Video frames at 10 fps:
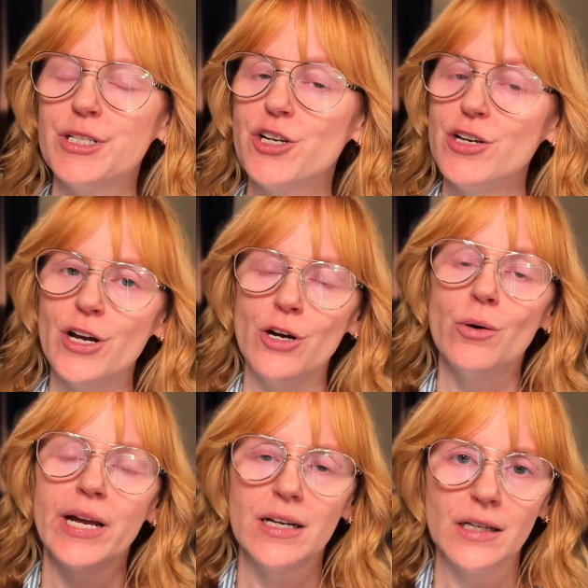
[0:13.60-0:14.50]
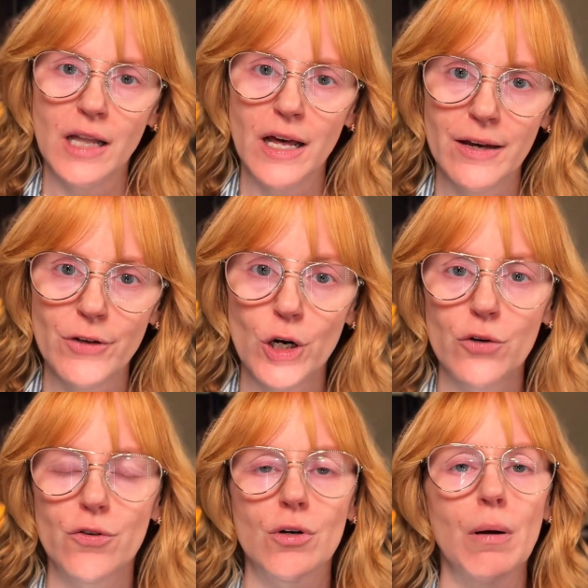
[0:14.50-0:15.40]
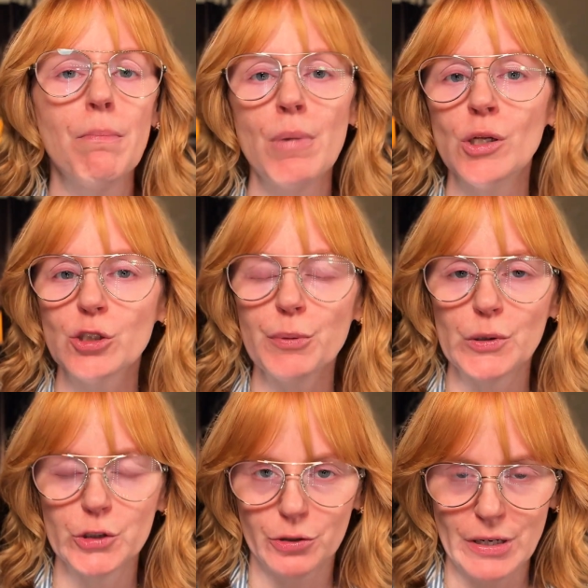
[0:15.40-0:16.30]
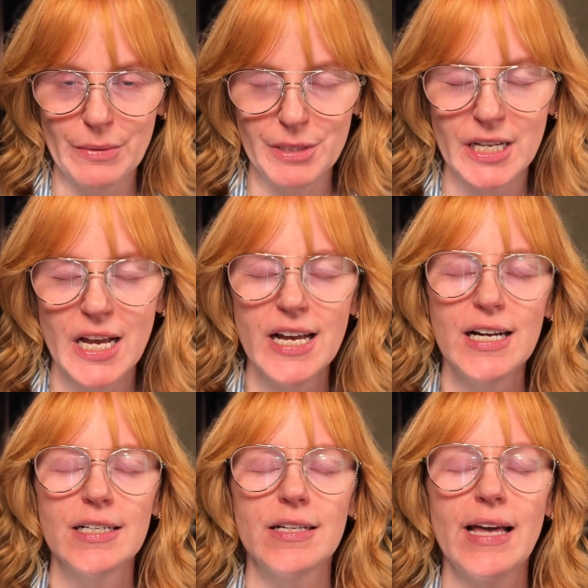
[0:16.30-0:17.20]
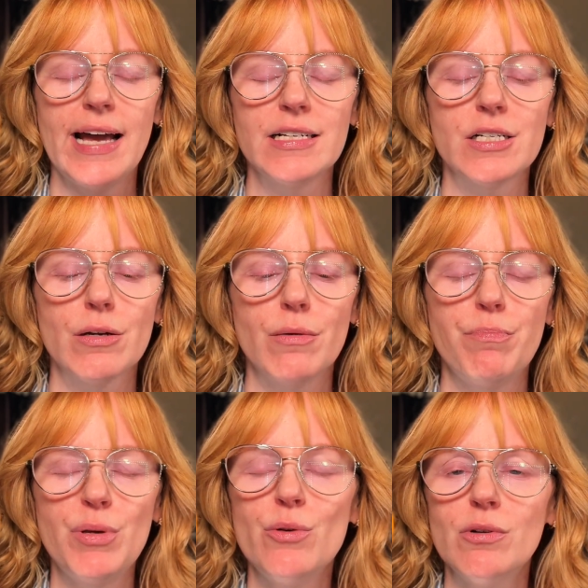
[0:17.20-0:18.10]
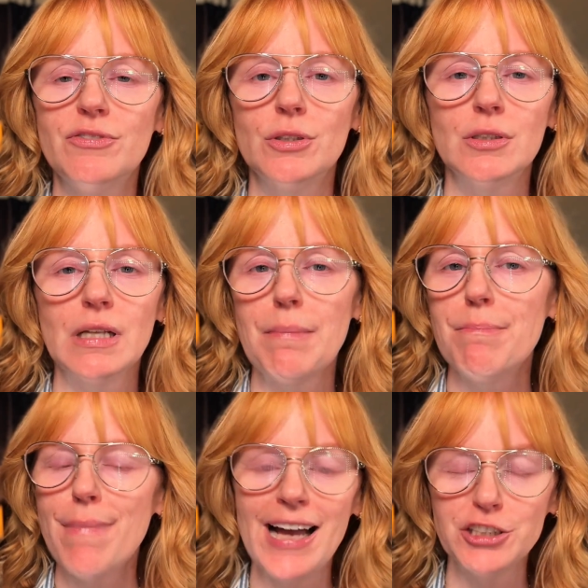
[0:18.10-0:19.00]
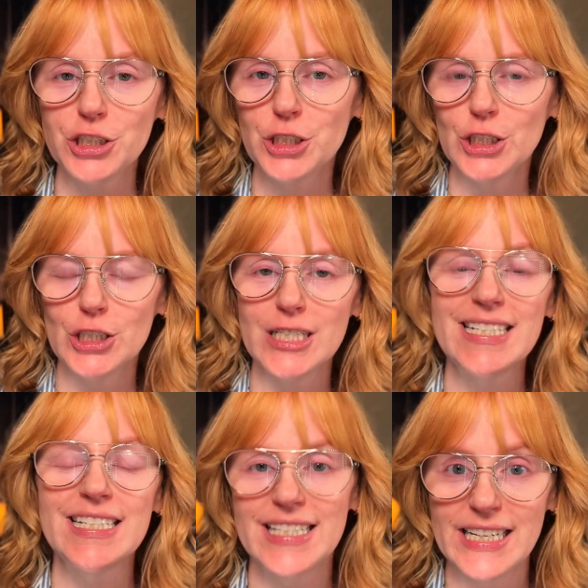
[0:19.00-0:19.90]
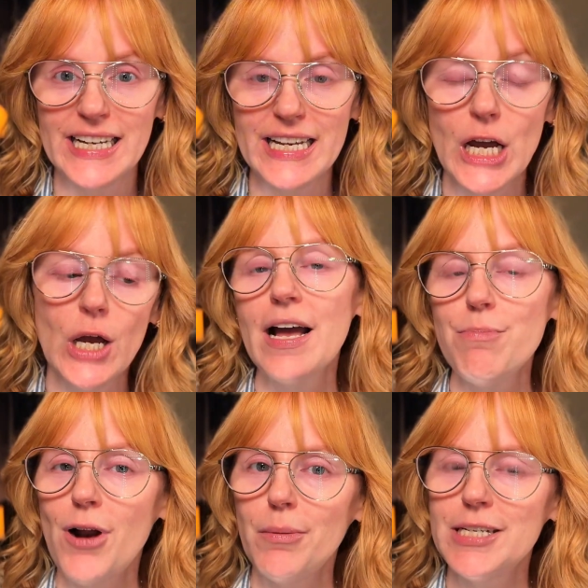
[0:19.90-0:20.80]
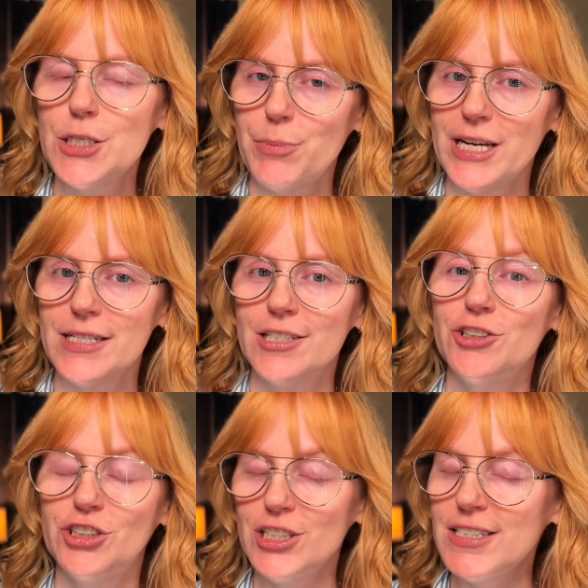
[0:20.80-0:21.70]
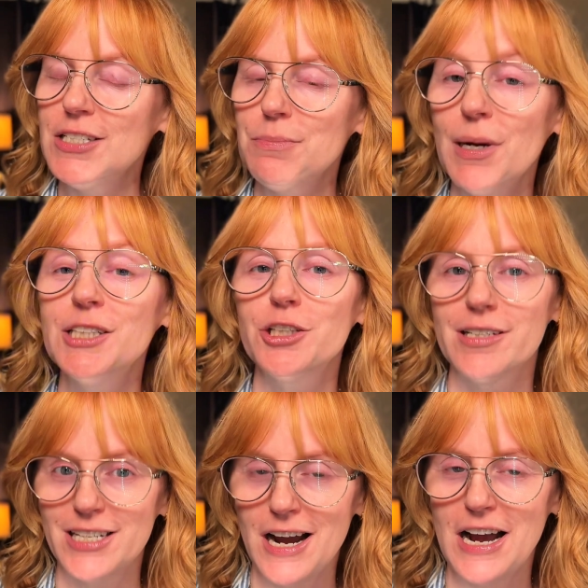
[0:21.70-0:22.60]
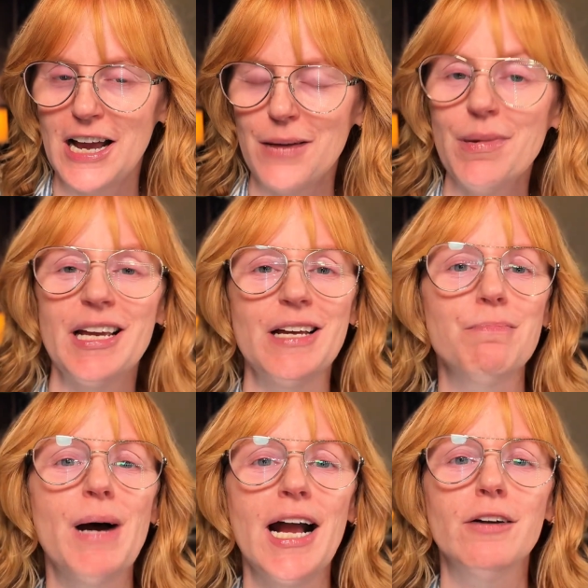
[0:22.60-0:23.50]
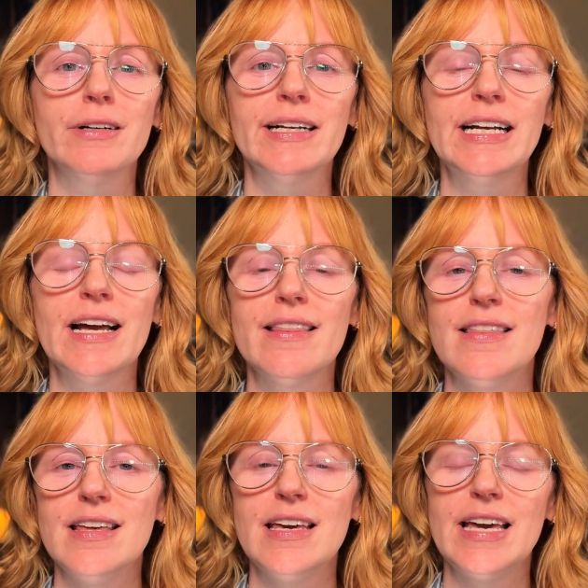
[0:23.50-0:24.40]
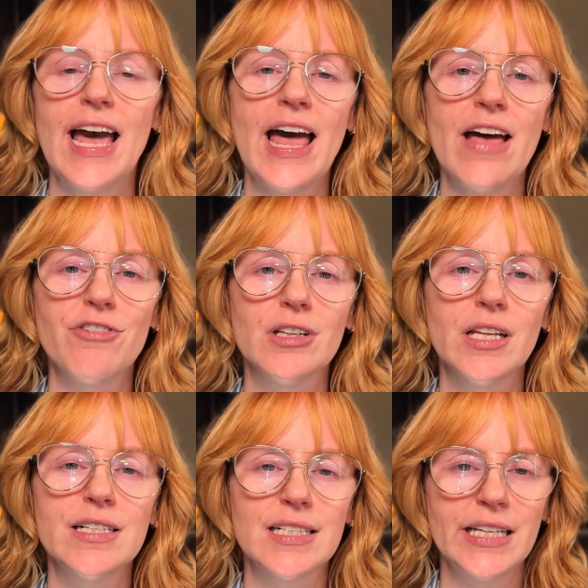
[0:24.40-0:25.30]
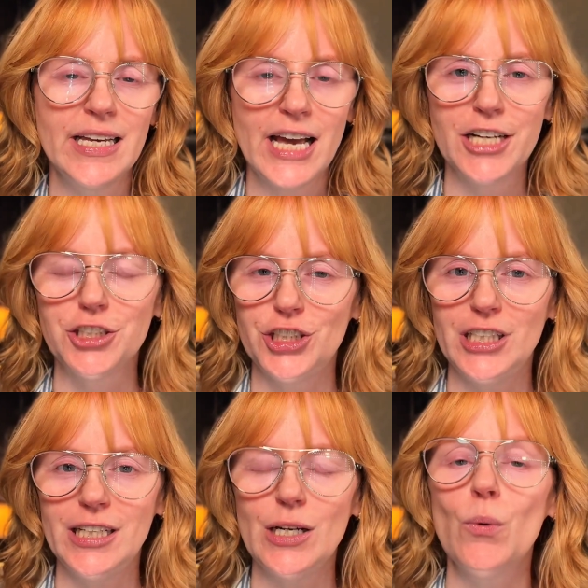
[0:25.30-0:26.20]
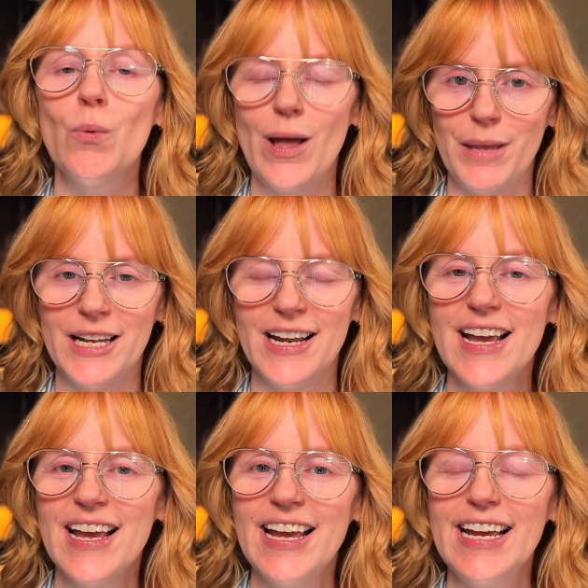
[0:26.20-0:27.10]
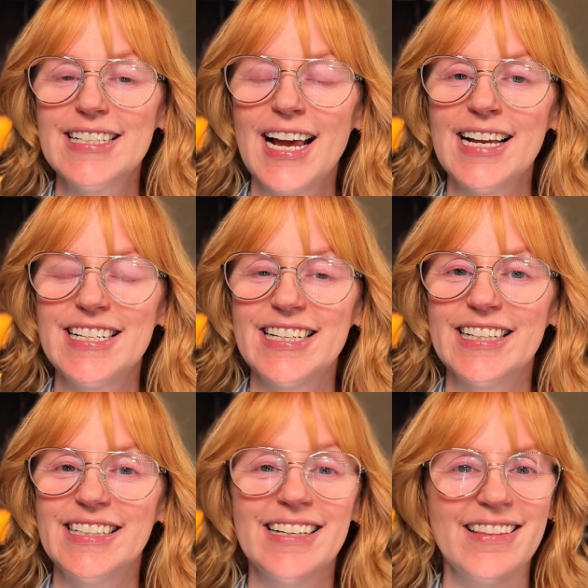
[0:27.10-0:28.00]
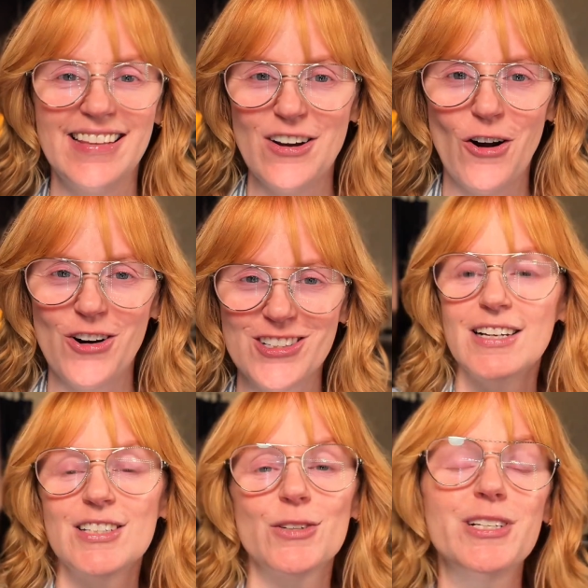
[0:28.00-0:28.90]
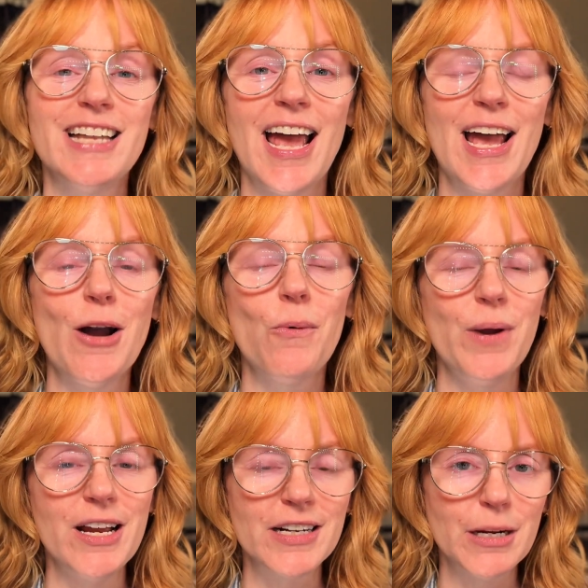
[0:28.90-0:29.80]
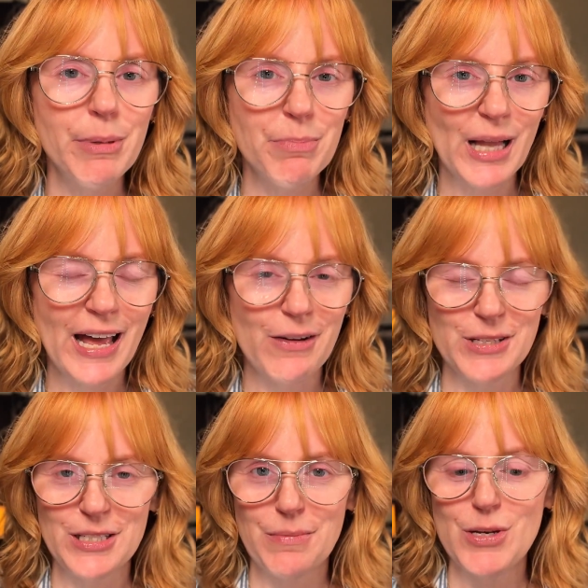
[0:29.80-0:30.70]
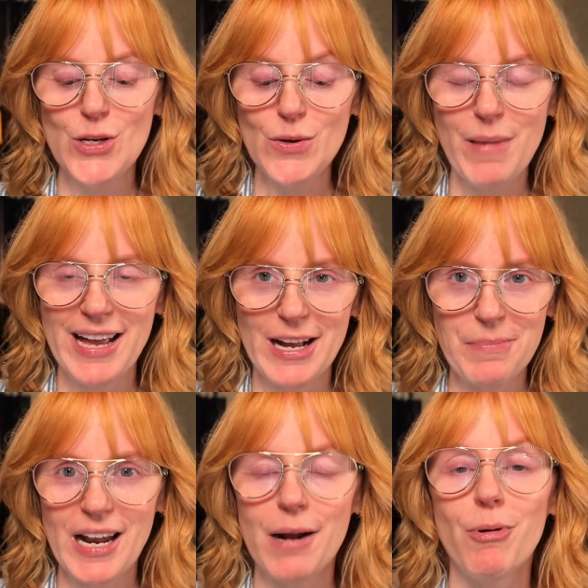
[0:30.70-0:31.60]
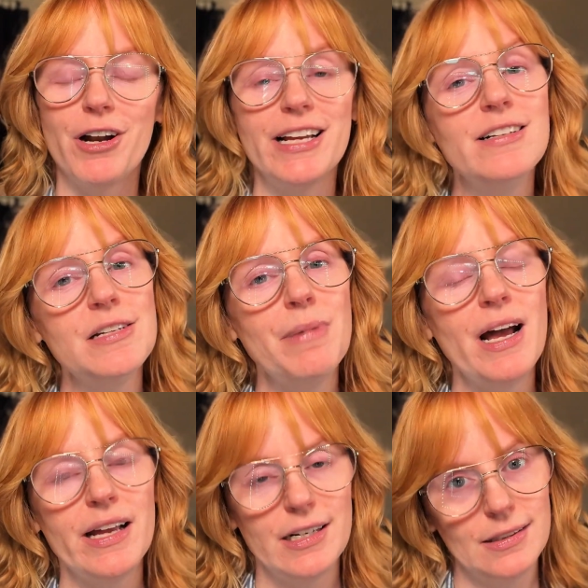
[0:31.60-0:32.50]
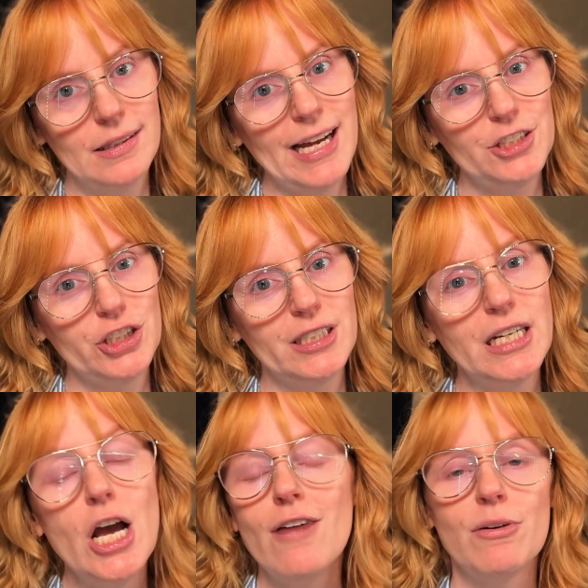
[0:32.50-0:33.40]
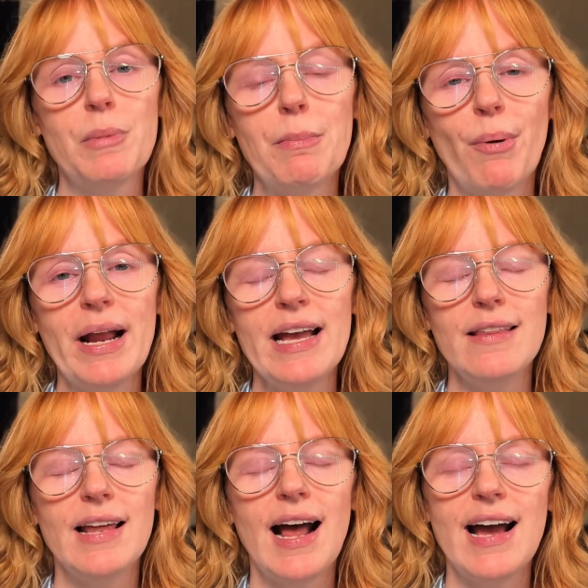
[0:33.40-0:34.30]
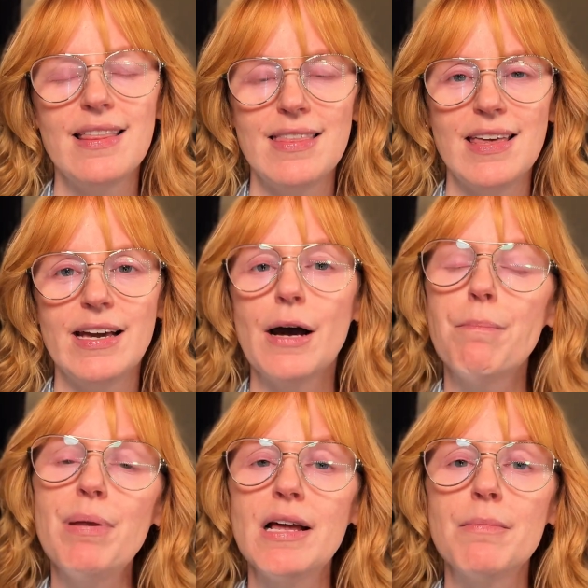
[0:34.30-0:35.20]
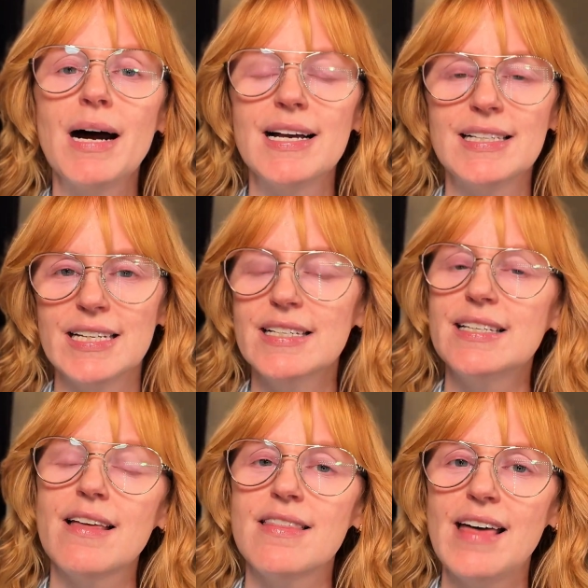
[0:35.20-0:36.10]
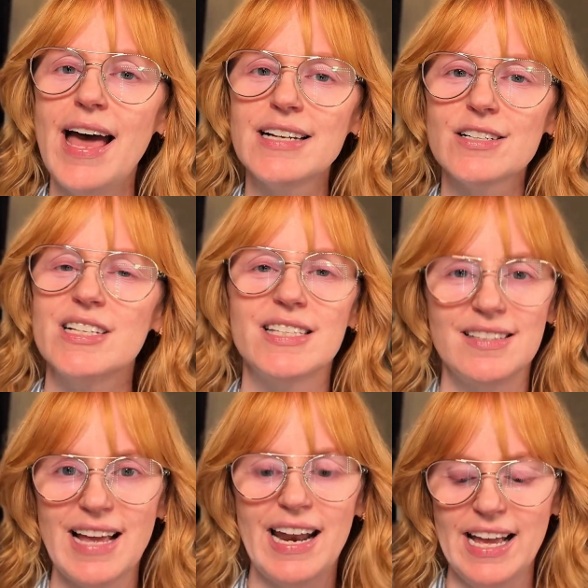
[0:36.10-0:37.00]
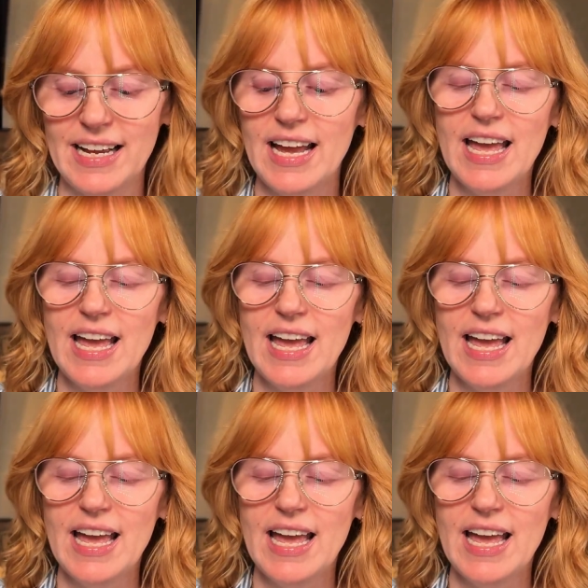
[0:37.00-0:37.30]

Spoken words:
to know and love over multiple trips to that beautiful, magical city. I probably spent just as much time admiring the effortlessly chic women as I did the art. So today we are going to be playing with some new makeup that I brought into my collection from a brand that I think epitomizes that aesthetic,